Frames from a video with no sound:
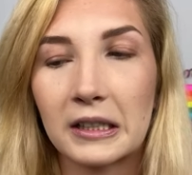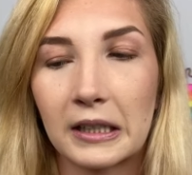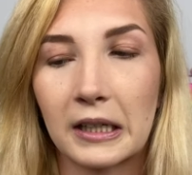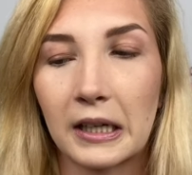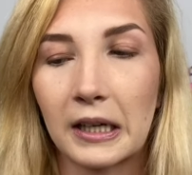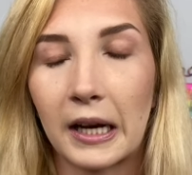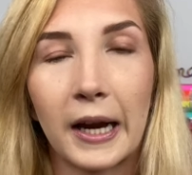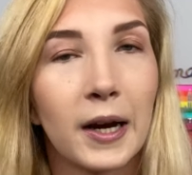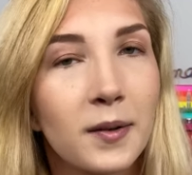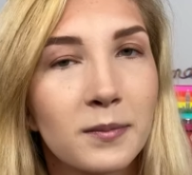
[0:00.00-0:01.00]

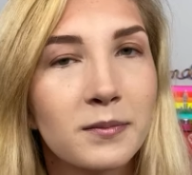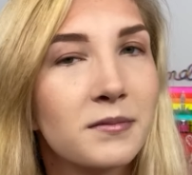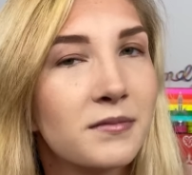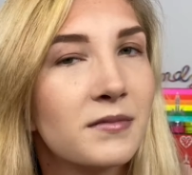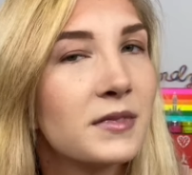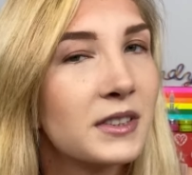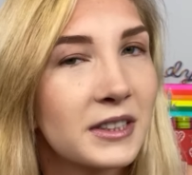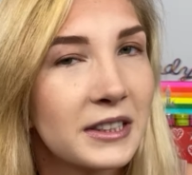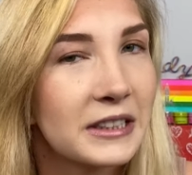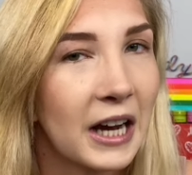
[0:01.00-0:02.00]
glam
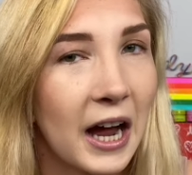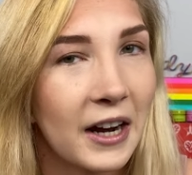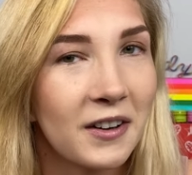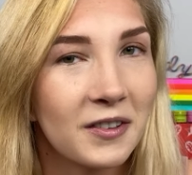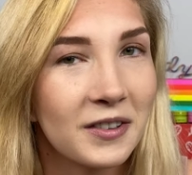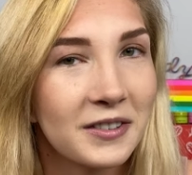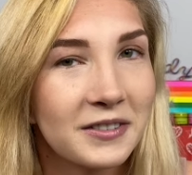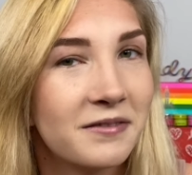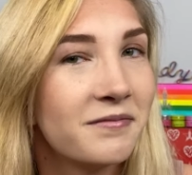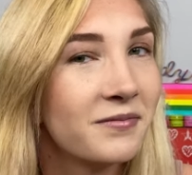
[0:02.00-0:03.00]

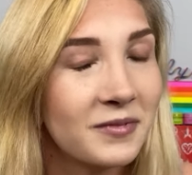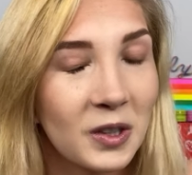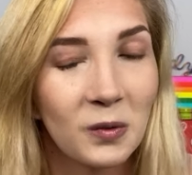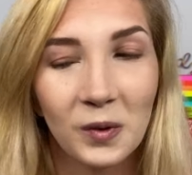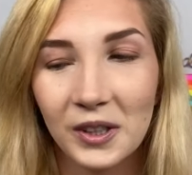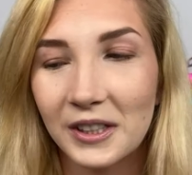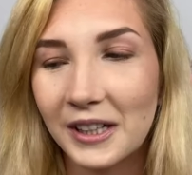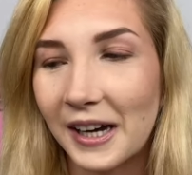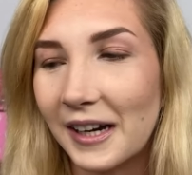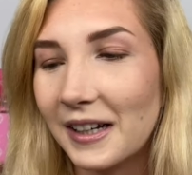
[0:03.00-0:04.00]
style. We'll
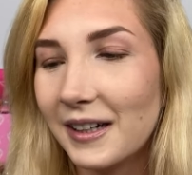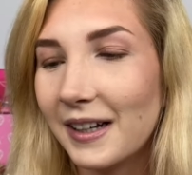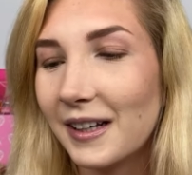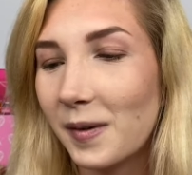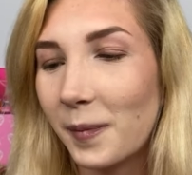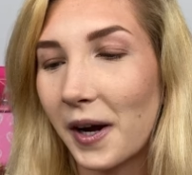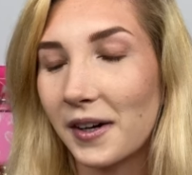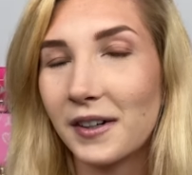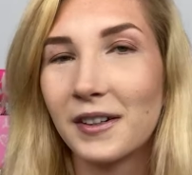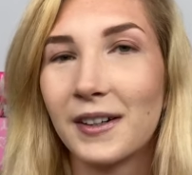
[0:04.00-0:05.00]
see.
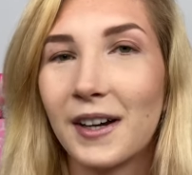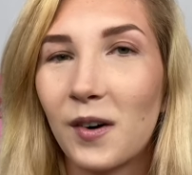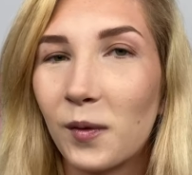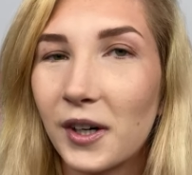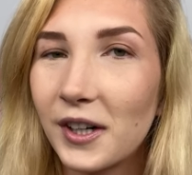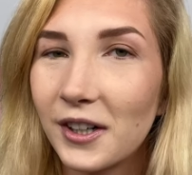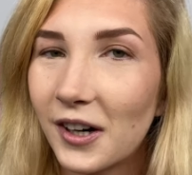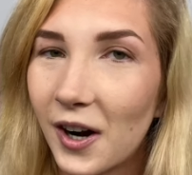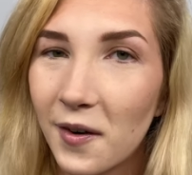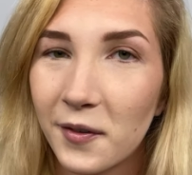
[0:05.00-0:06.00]
But we're going to
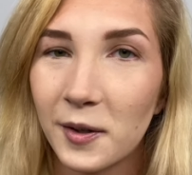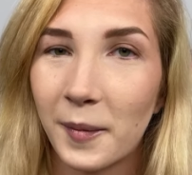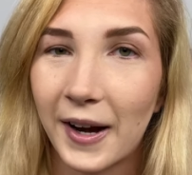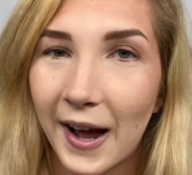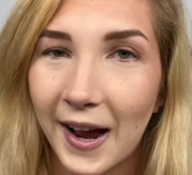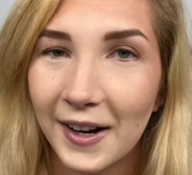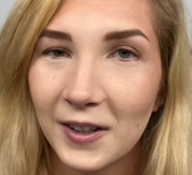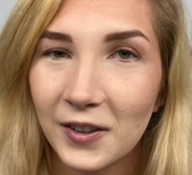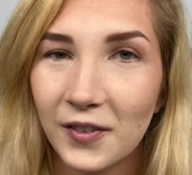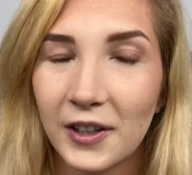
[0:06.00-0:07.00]
start off with my
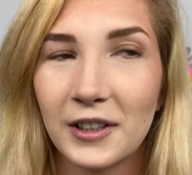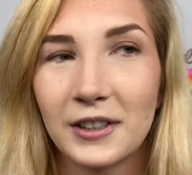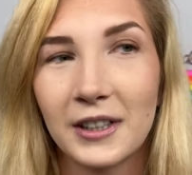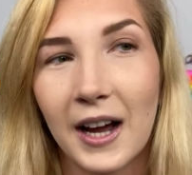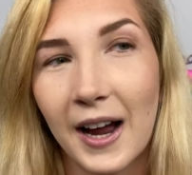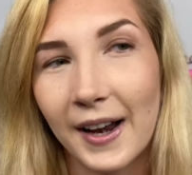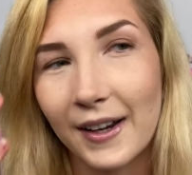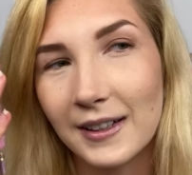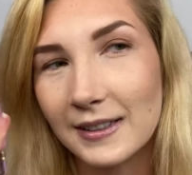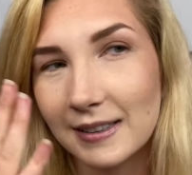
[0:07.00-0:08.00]
eyes first.
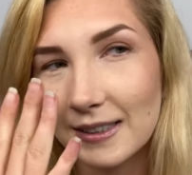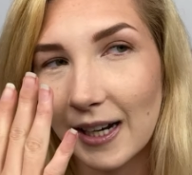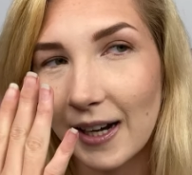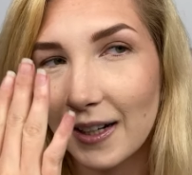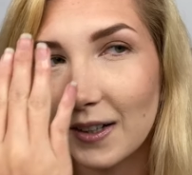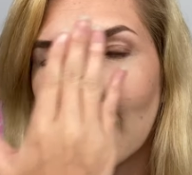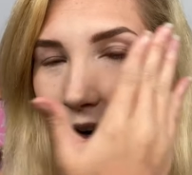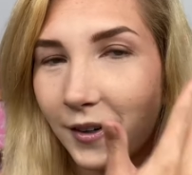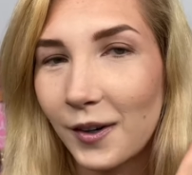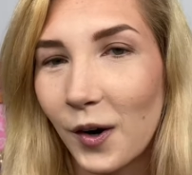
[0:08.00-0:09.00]
I decided
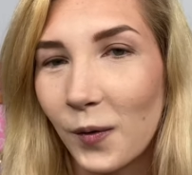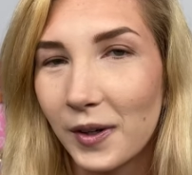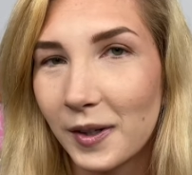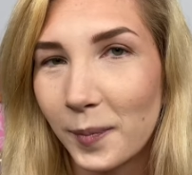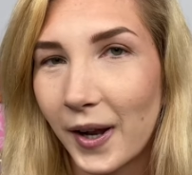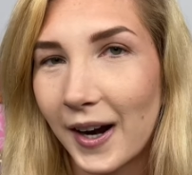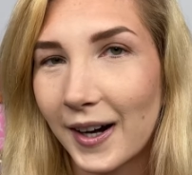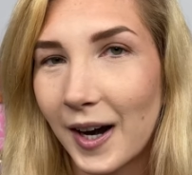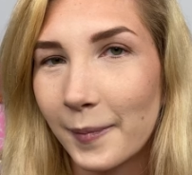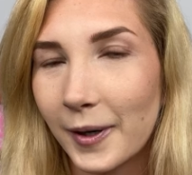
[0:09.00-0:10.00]
not to go with the black
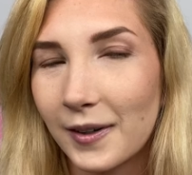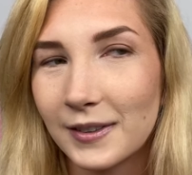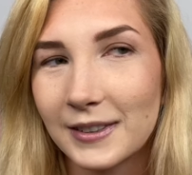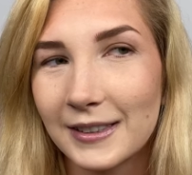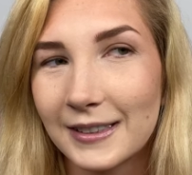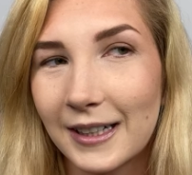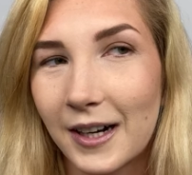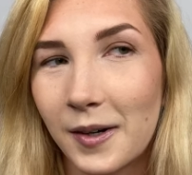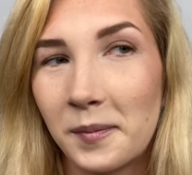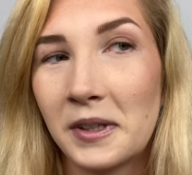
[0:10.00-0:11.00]
eyebrows this
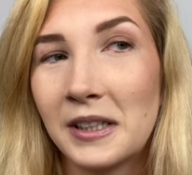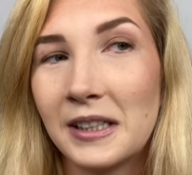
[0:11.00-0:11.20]
time.